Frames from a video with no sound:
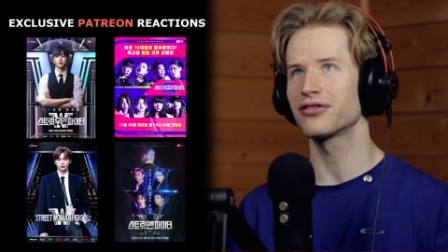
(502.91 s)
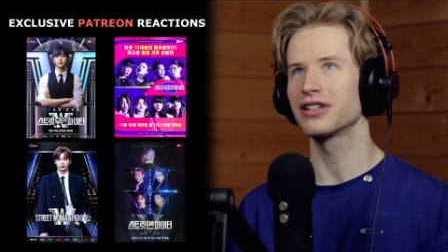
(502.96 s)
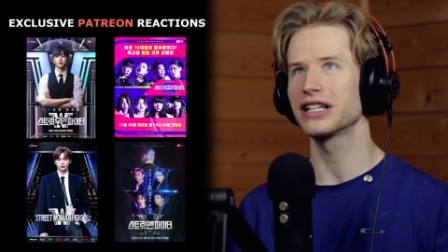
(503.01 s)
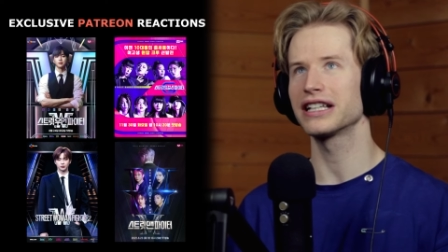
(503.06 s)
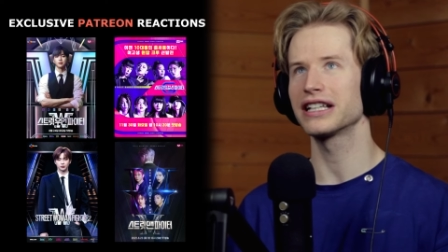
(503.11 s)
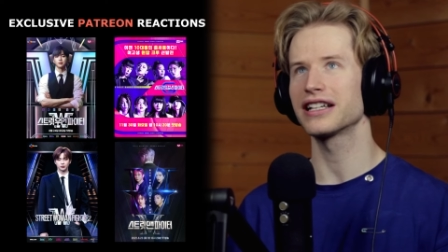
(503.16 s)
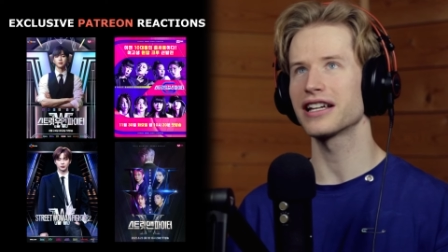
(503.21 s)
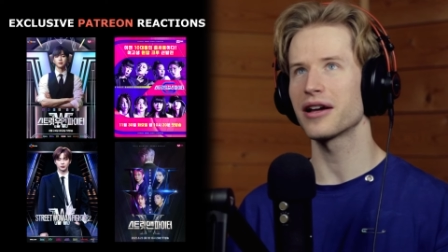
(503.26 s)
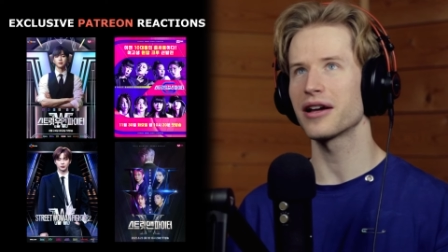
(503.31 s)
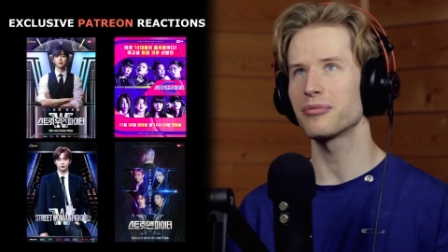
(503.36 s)

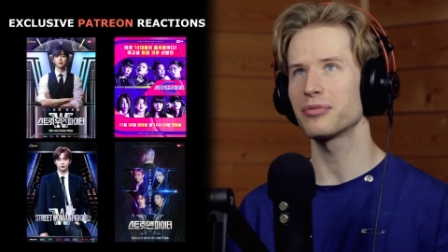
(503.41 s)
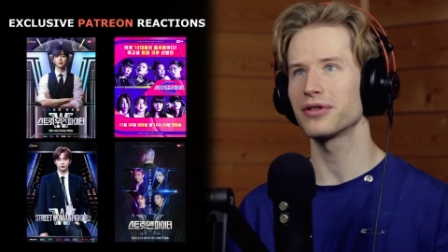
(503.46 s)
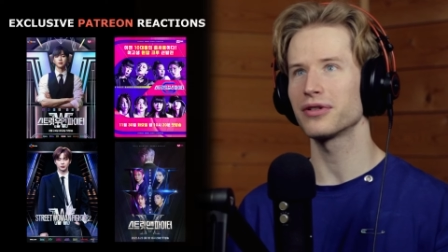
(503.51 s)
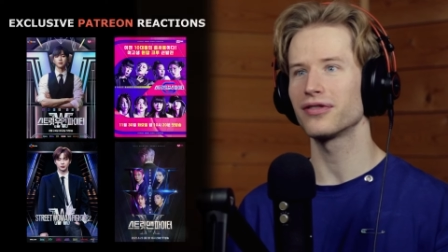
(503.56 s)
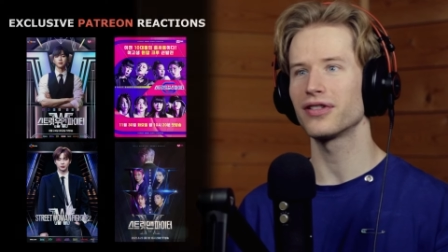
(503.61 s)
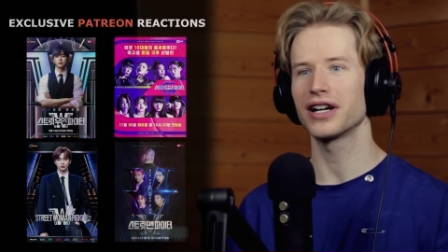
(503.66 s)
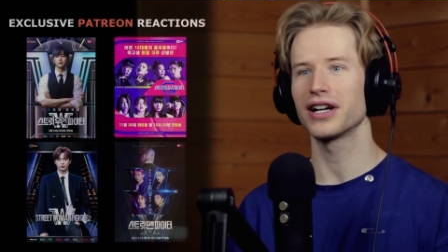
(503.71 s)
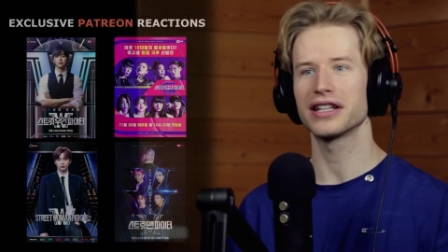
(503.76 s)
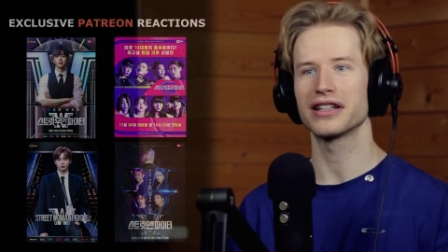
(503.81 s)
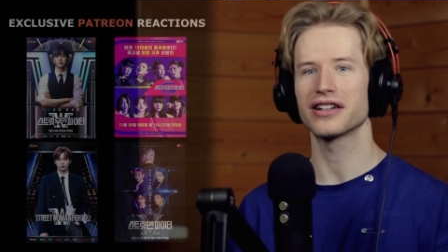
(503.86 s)
really
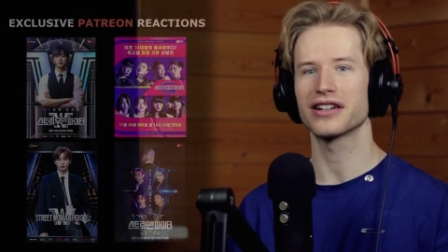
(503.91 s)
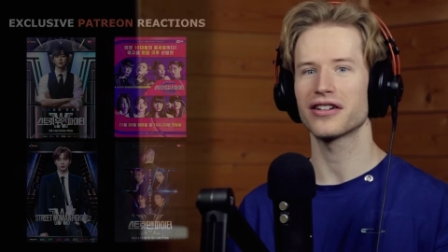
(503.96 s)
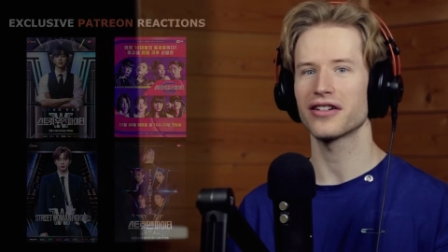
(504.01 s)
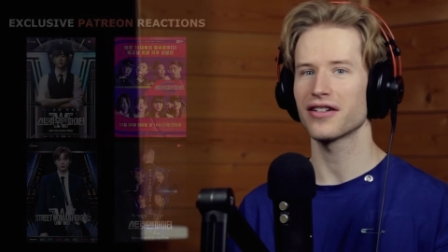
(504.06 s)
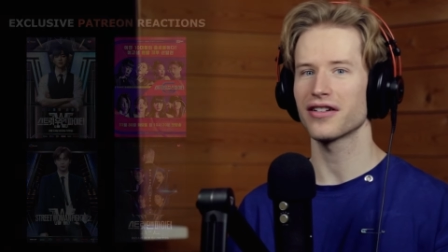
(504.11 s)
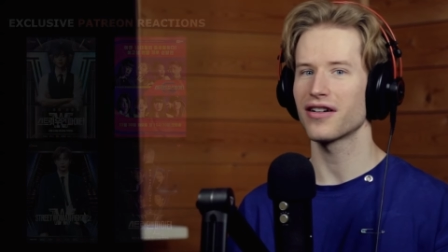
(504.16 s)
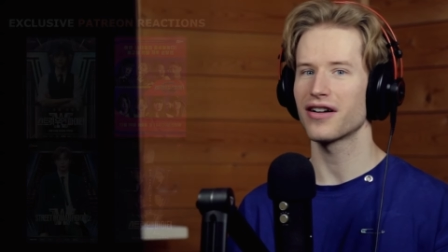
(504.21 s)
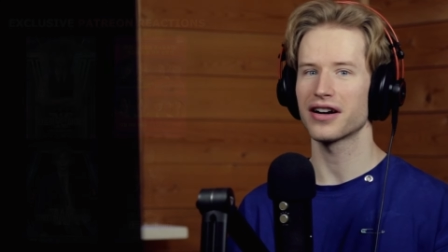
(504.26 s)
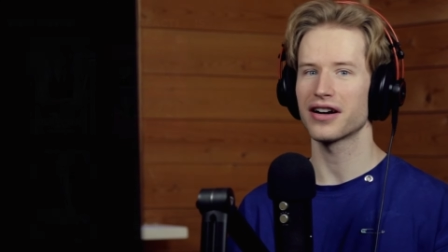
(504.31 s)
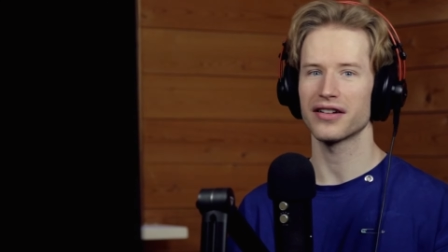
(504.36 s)
amplified the
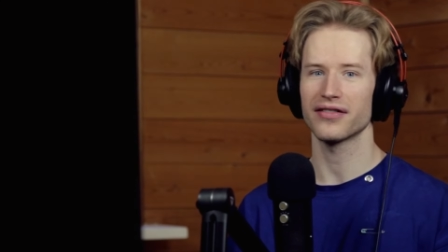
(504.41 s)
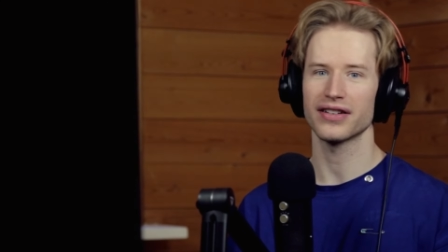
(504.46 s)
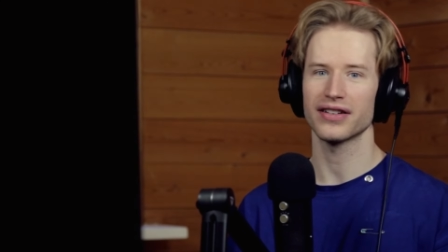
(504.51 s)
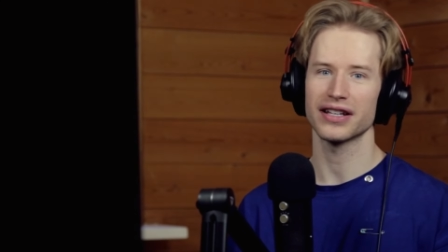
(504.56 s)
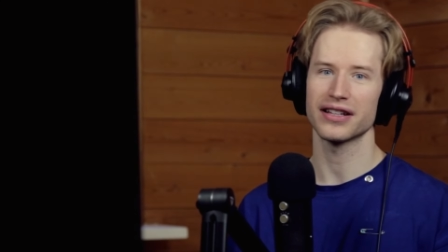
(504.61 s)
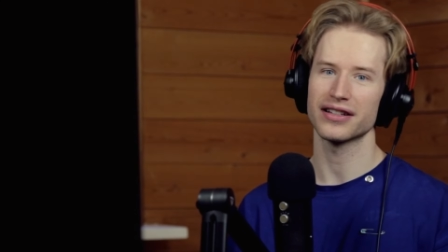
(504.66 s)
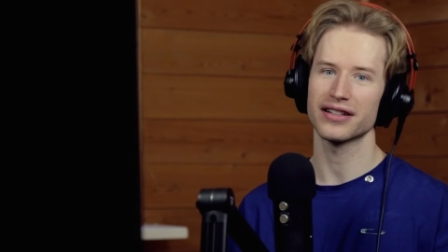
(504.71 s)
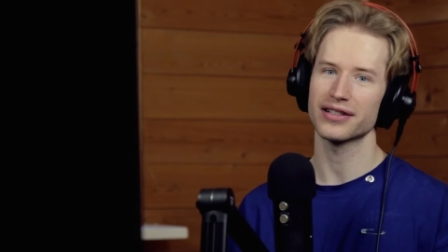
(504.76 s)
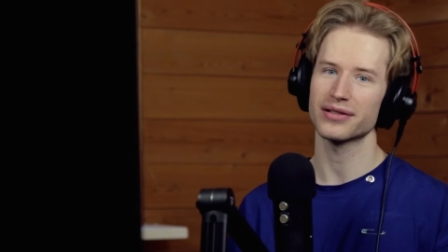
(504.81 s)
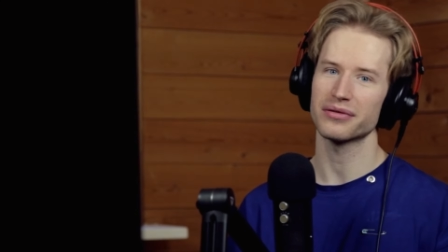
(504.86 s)
choreography
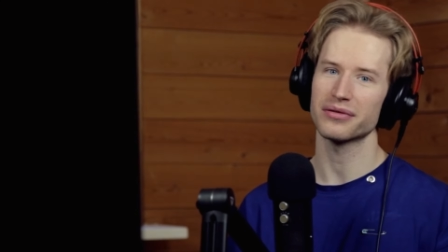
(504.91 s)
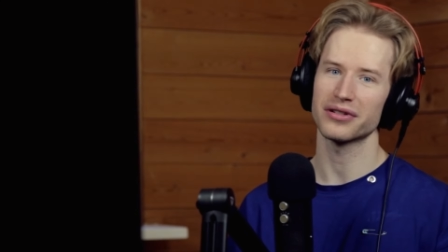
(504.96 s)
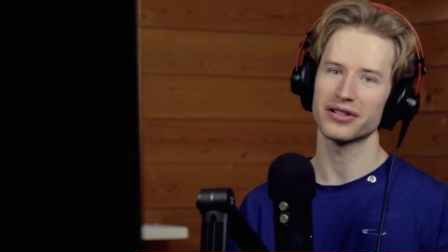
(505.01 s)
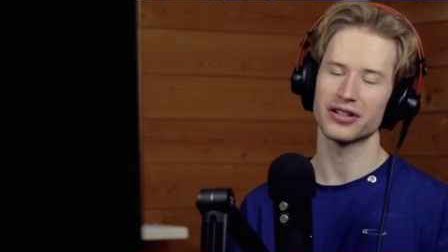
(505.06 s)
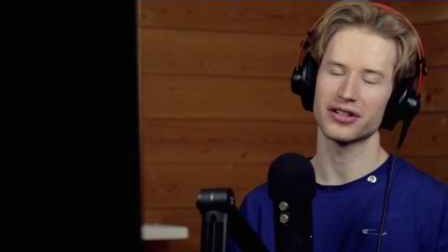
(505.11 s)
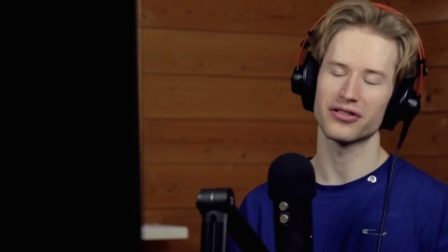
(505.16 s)
in this one.